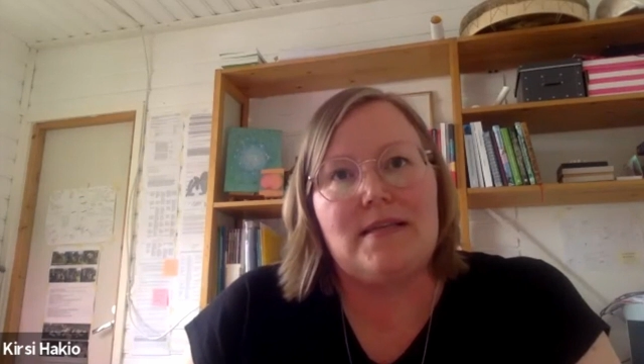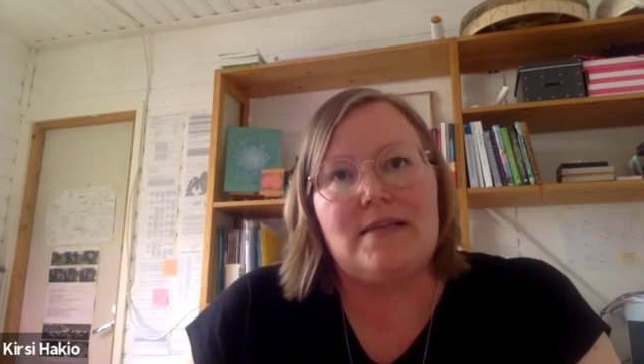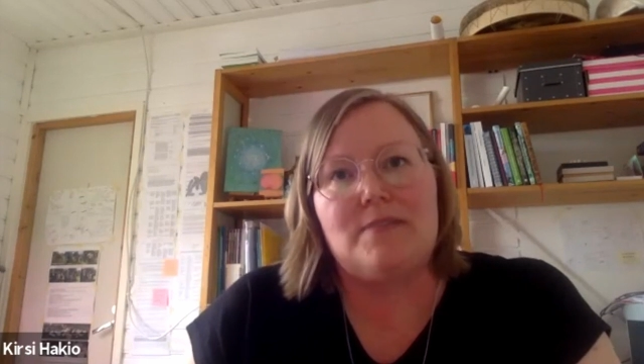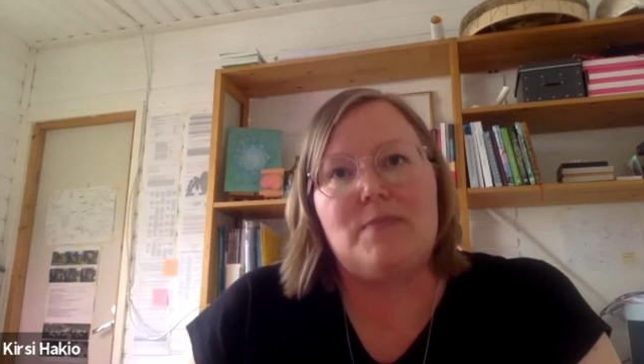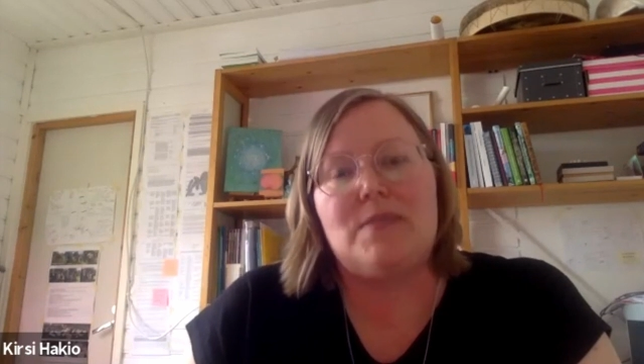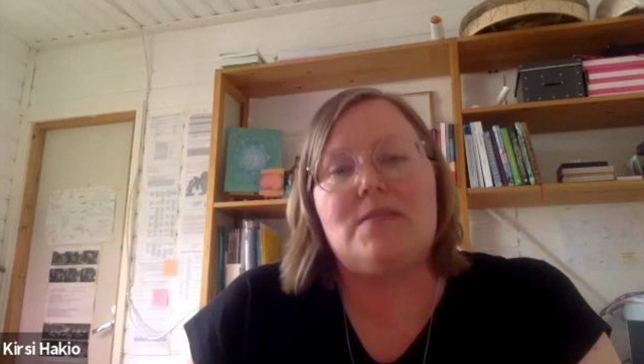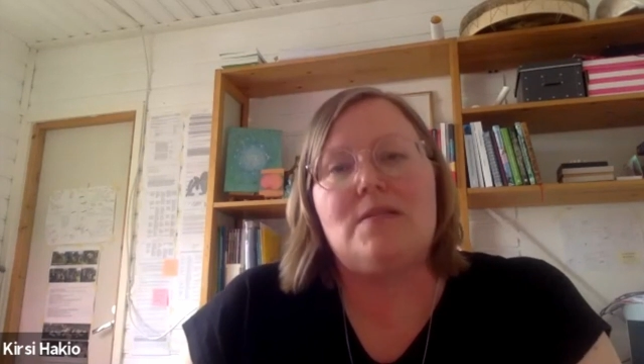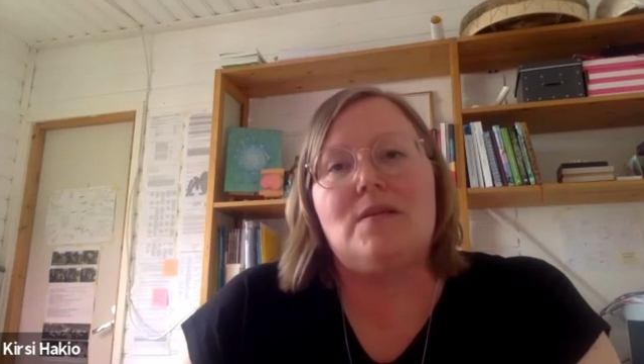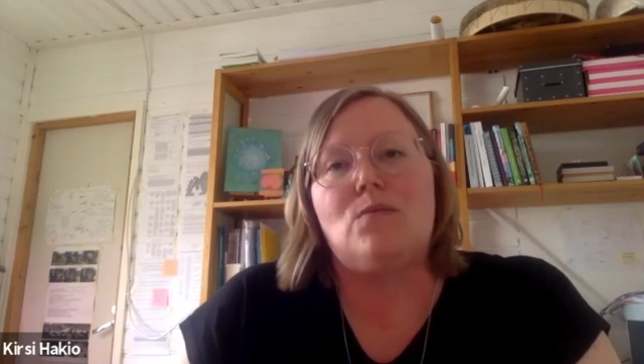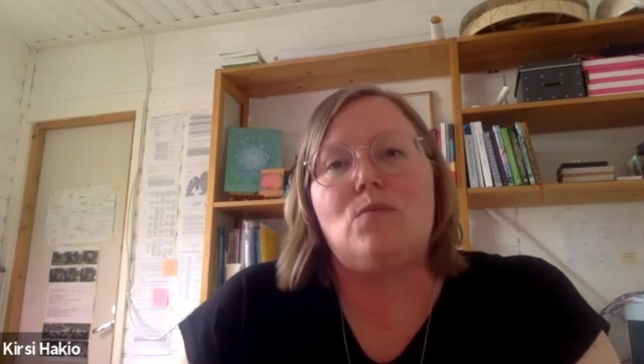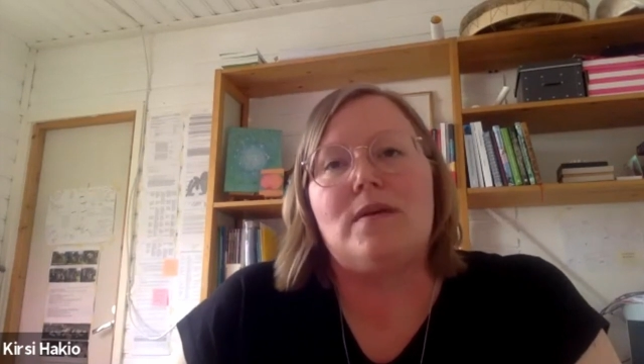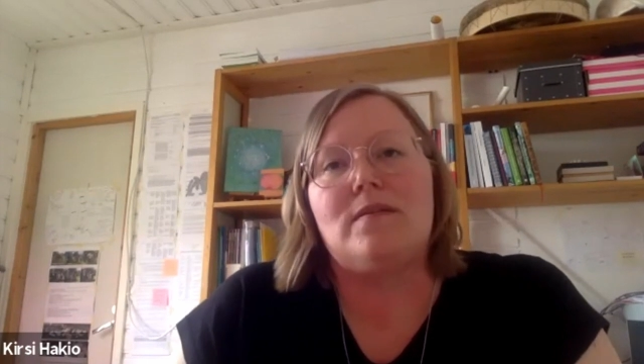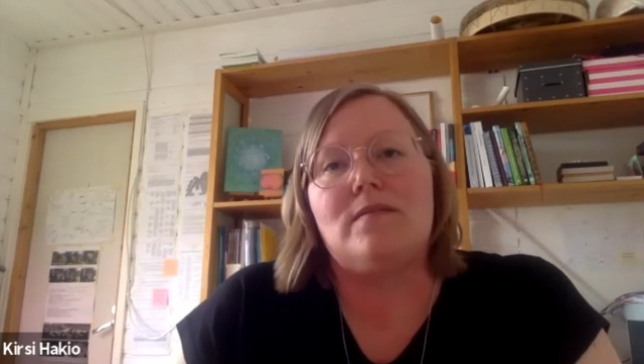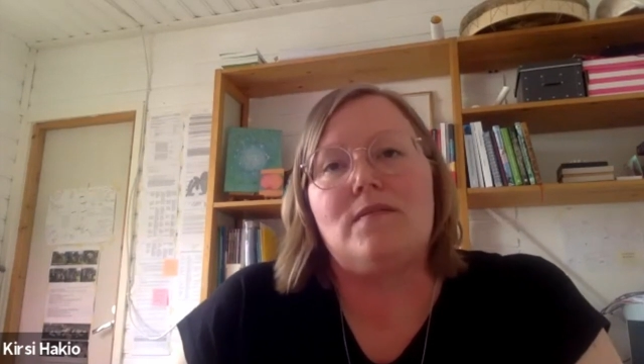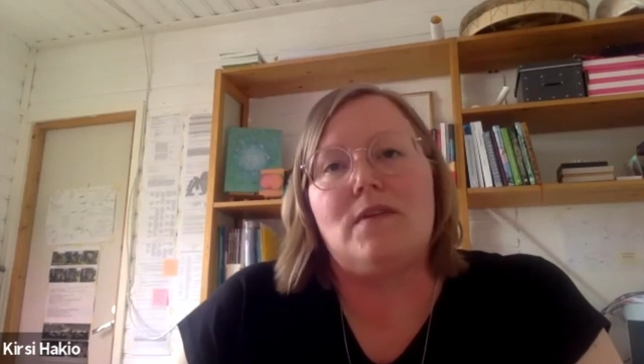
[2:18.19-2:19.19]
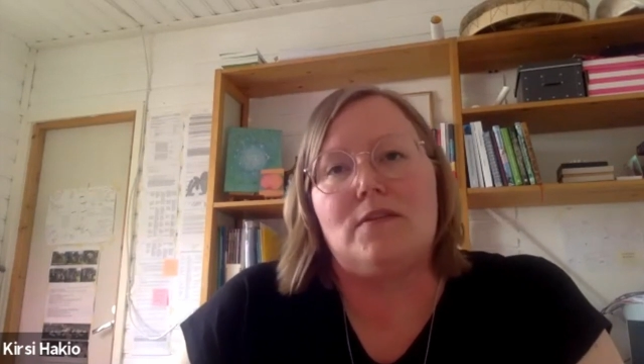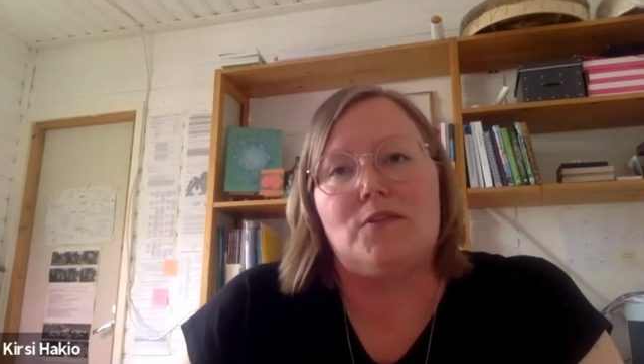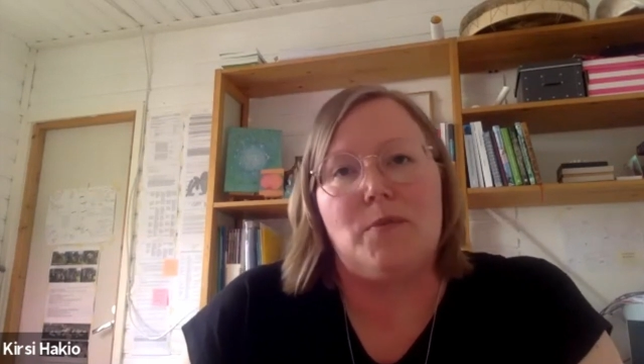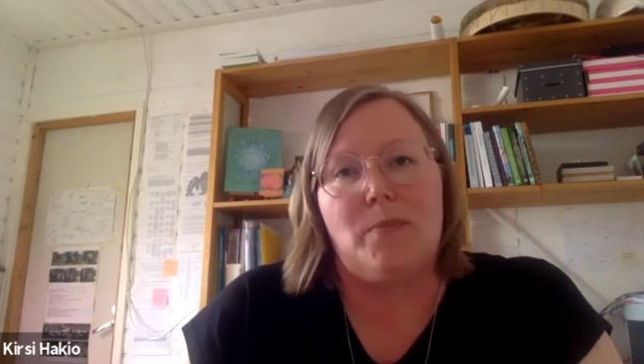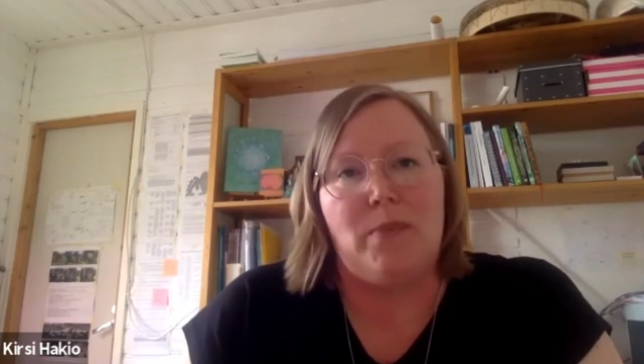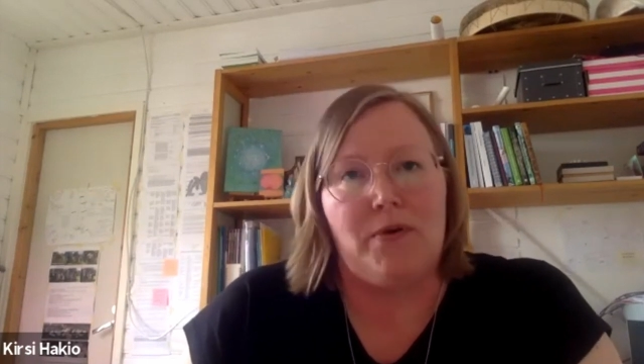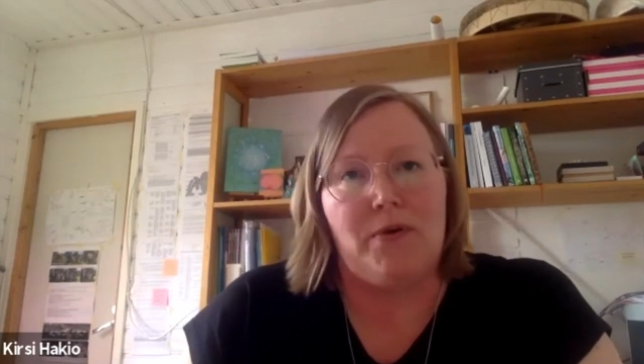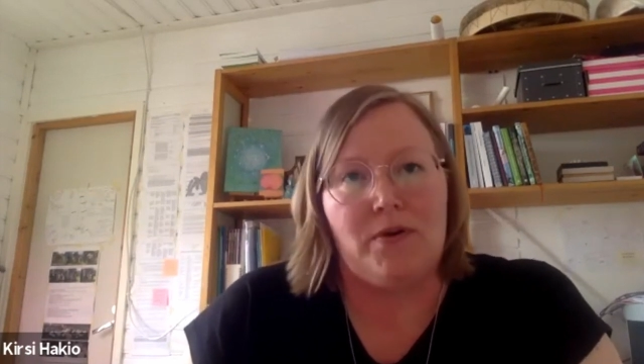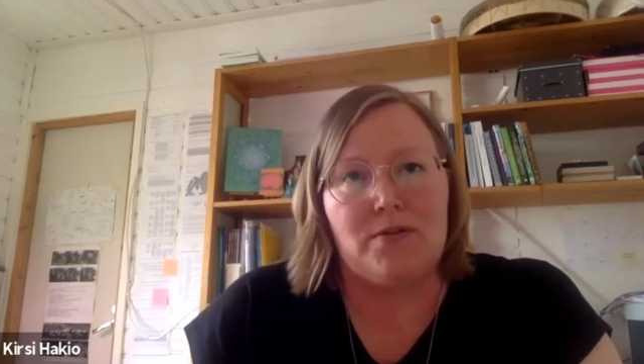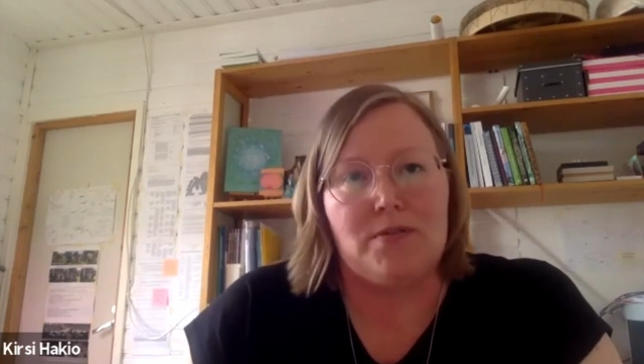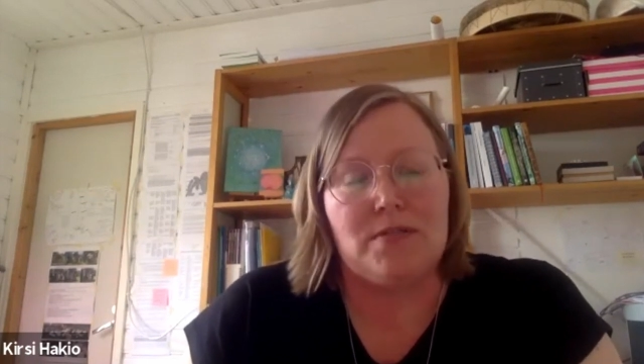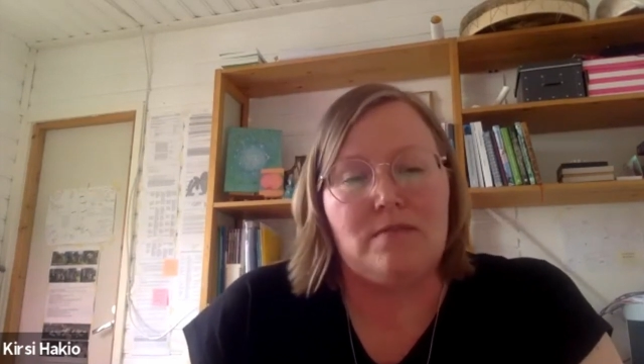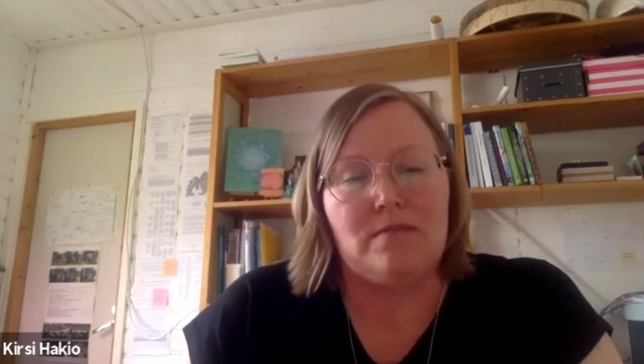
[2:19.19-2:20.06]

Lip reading: especially one of the entrepreneurs,